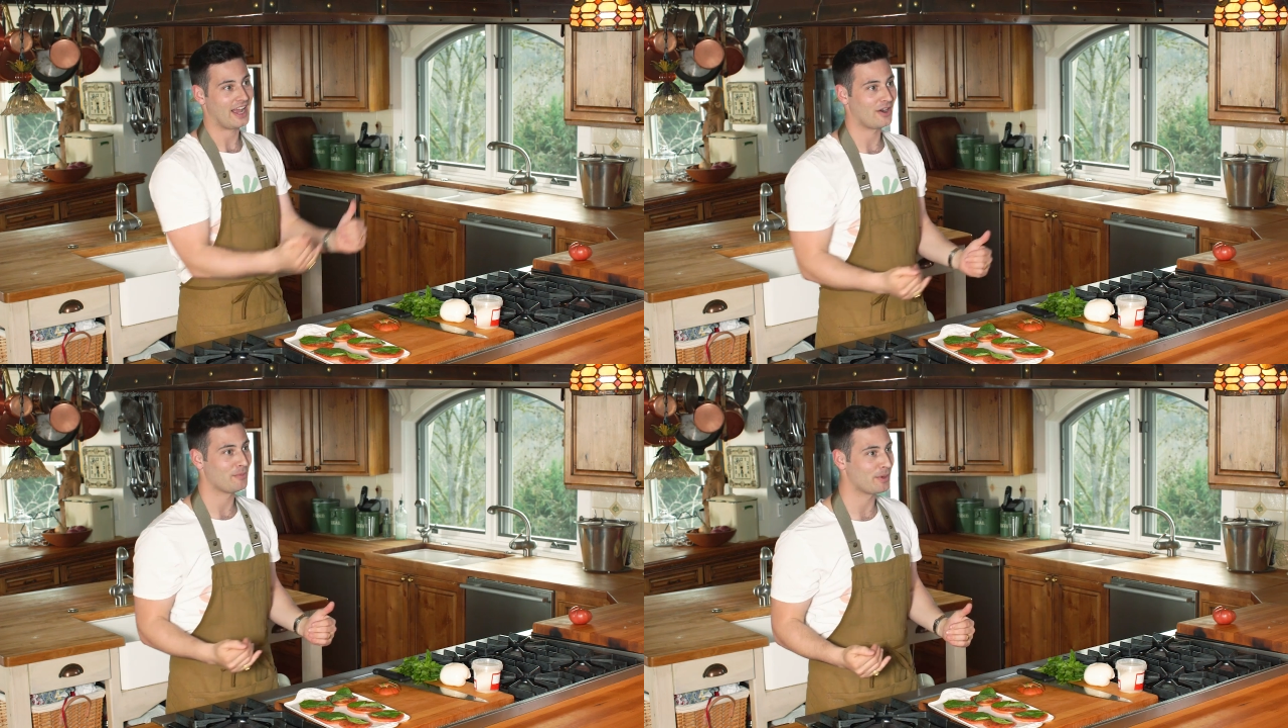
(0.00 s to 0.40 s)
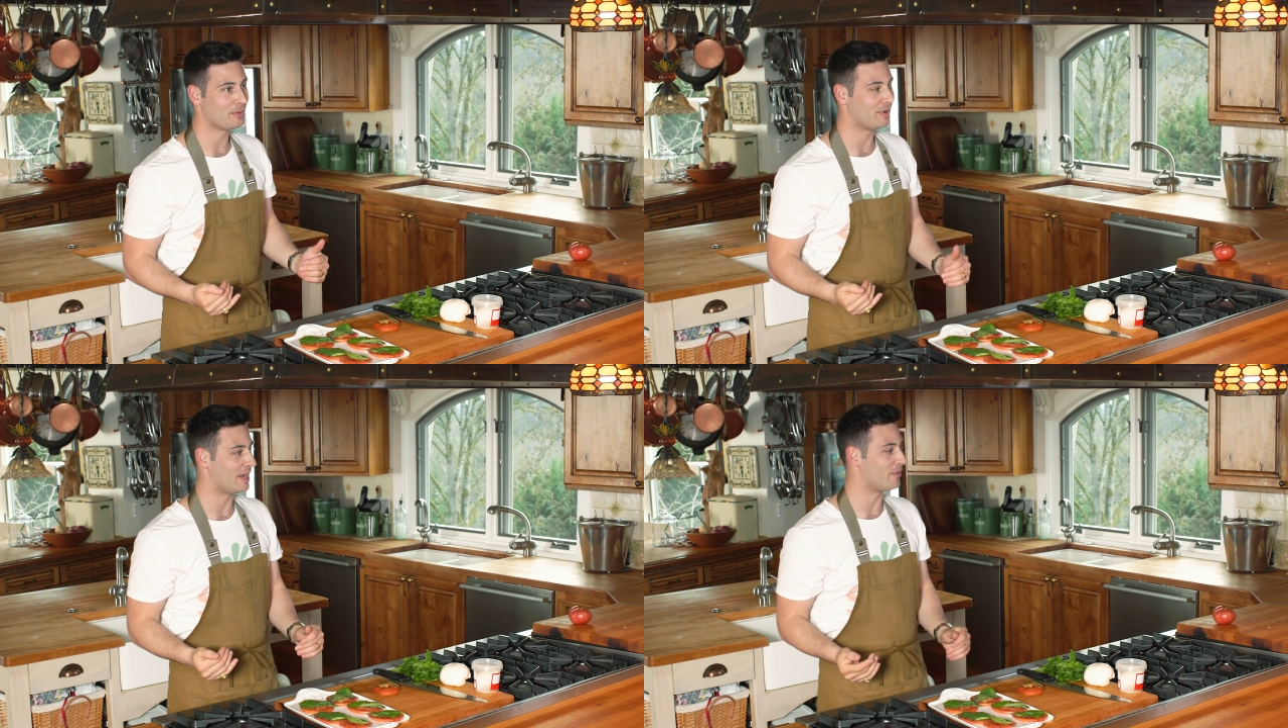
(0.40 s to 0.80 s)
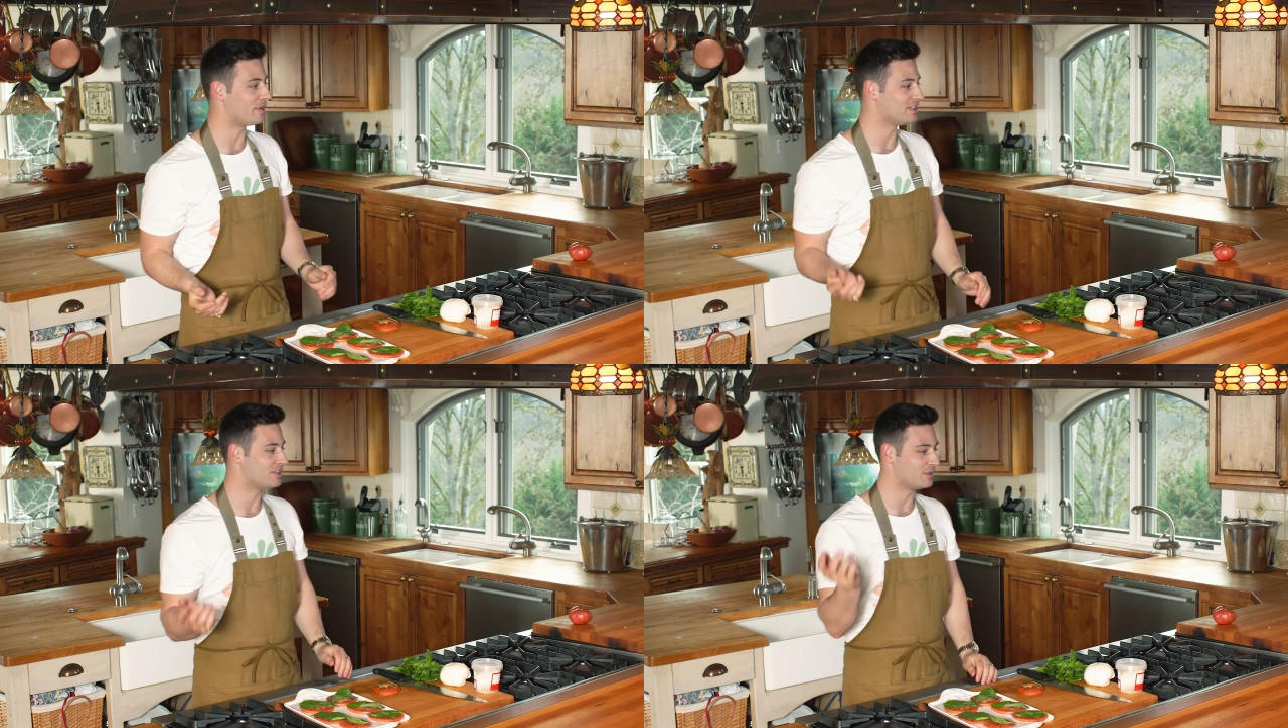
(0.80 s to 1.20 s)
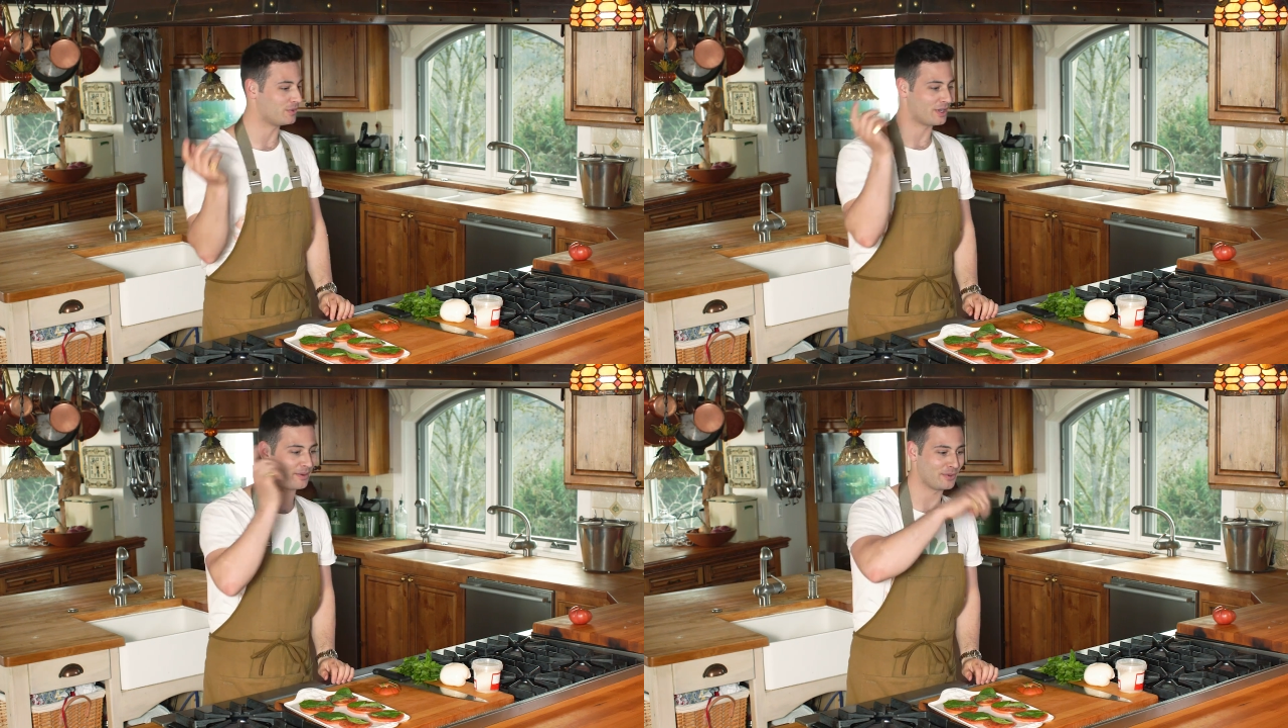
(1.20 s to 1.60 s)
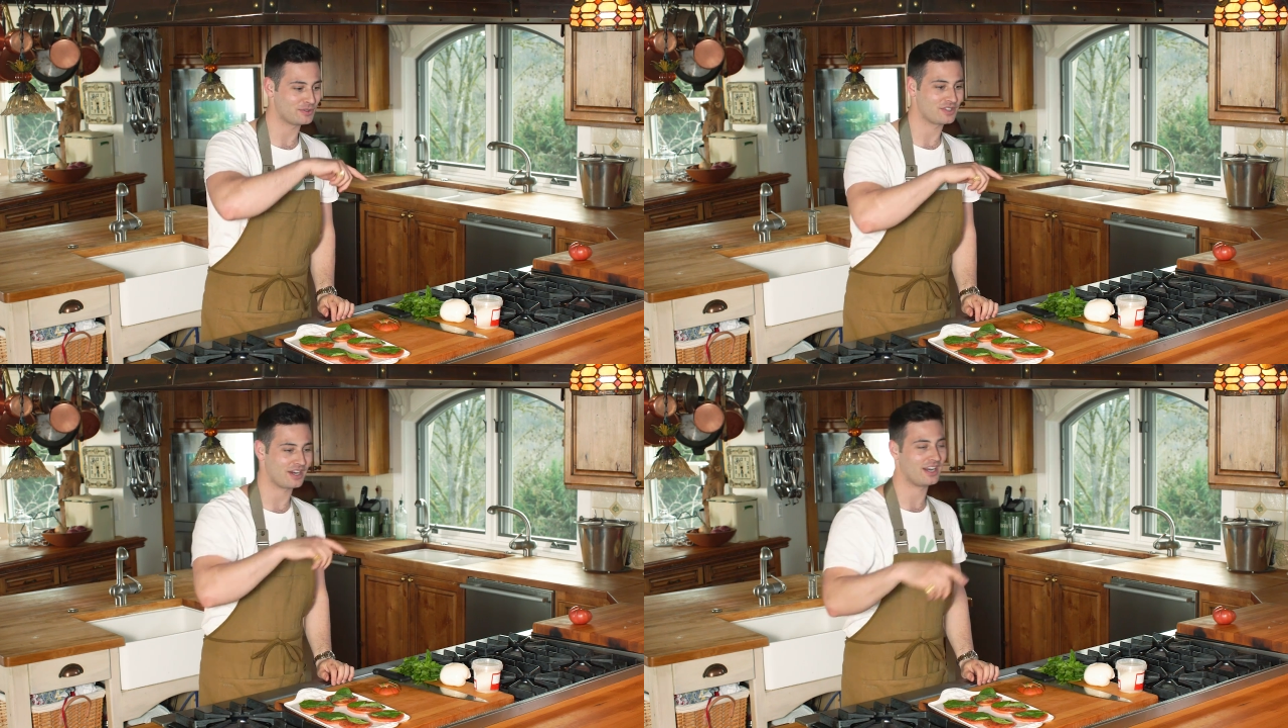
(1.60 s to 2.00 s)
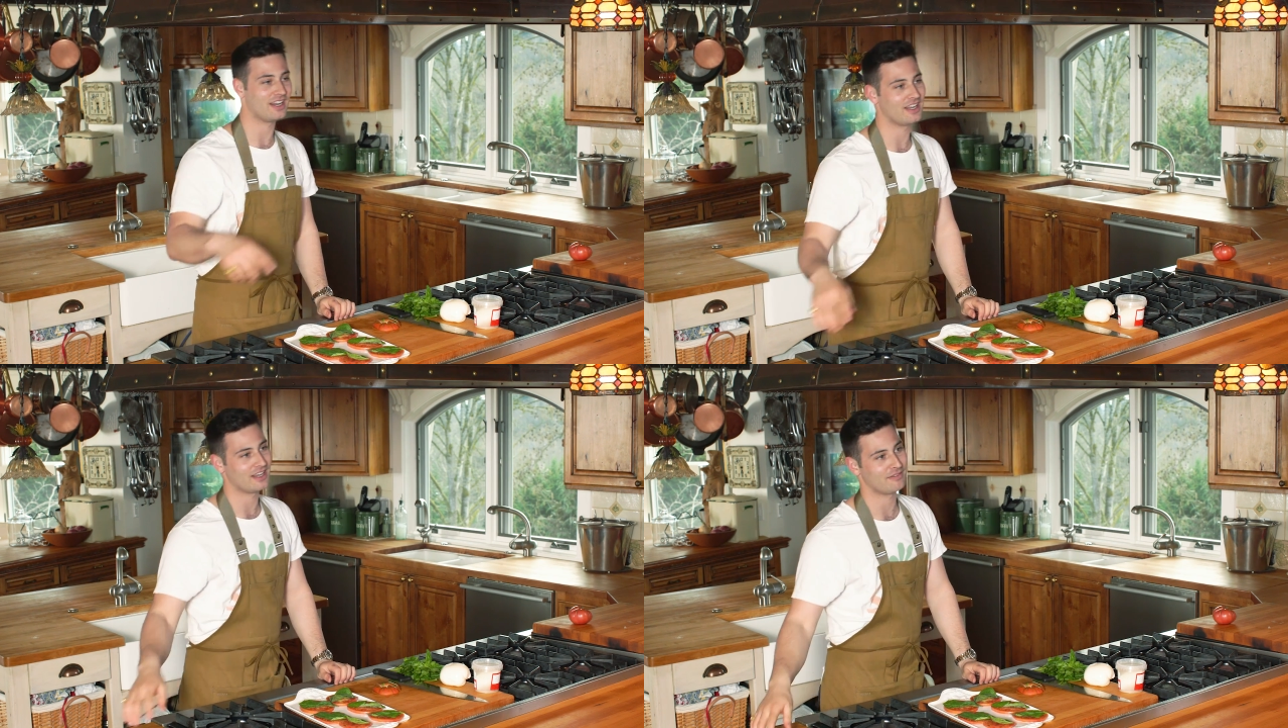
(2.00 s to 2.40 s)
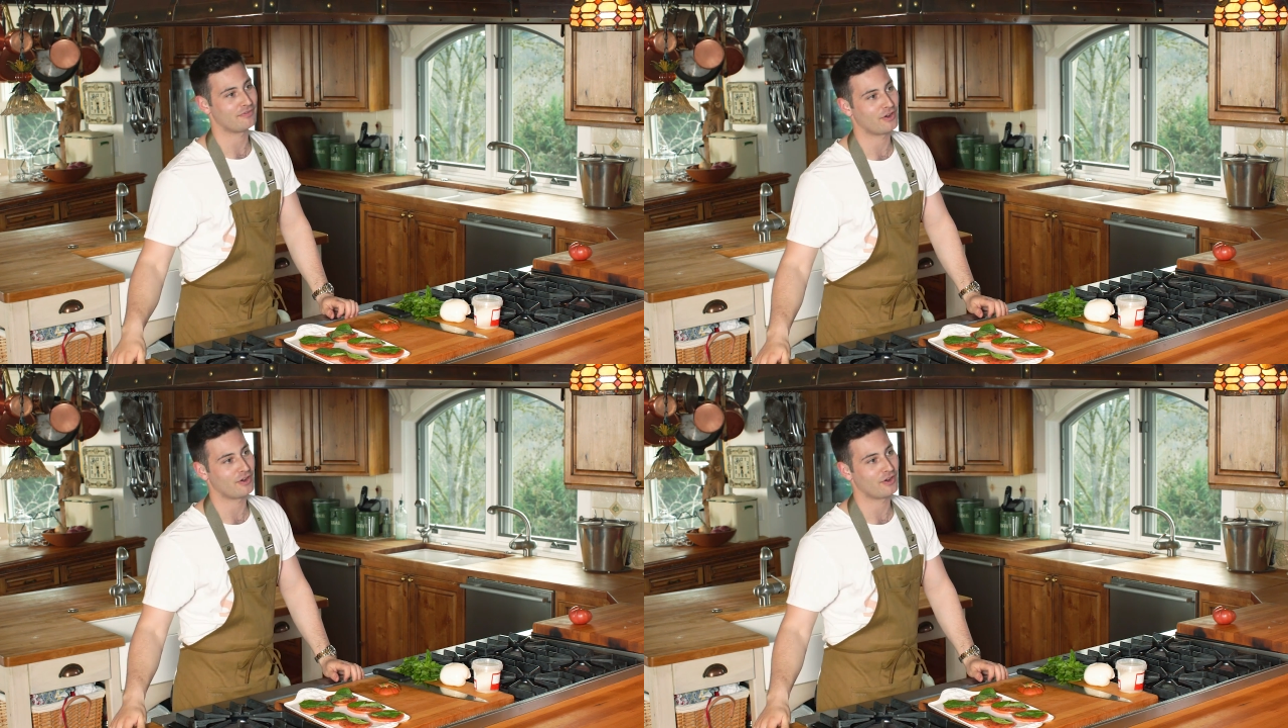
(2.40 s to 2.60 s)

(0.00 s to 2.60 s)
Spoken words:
I remember when I went to a mozzarella